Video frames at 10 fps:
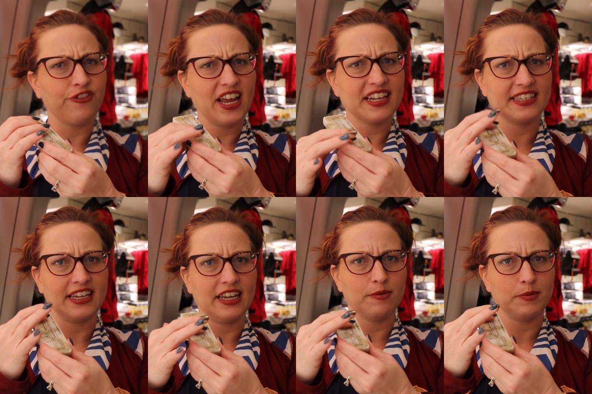
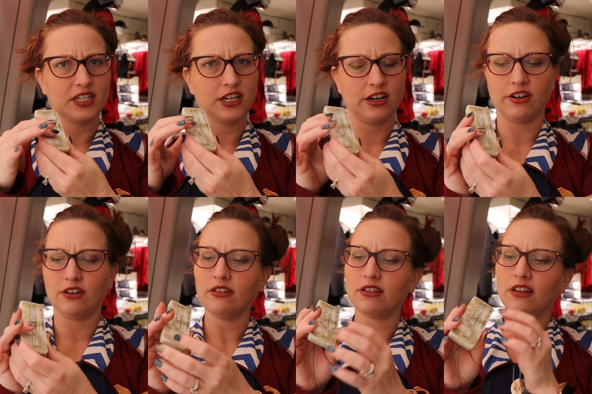fancy
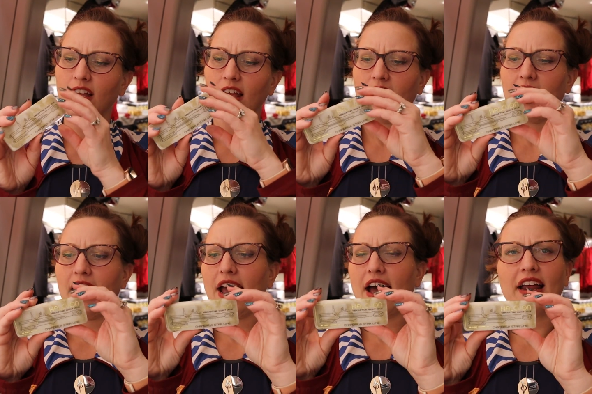material
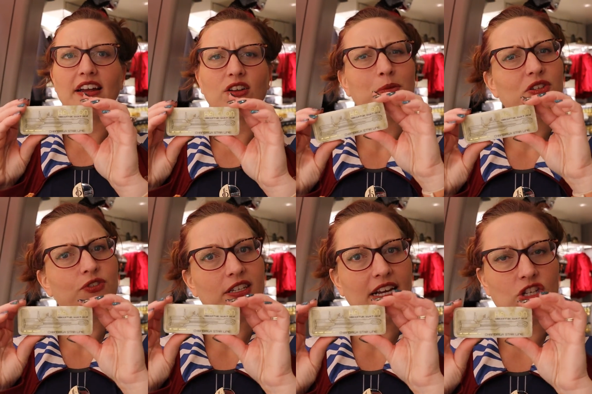and it almost
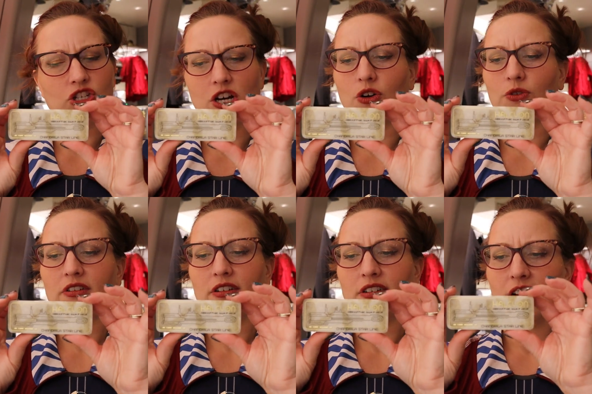feels like
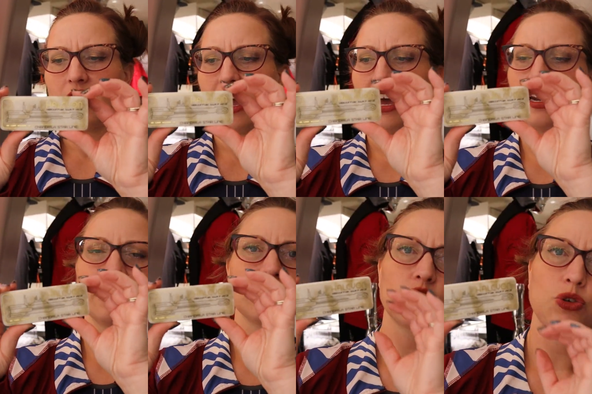stone and it is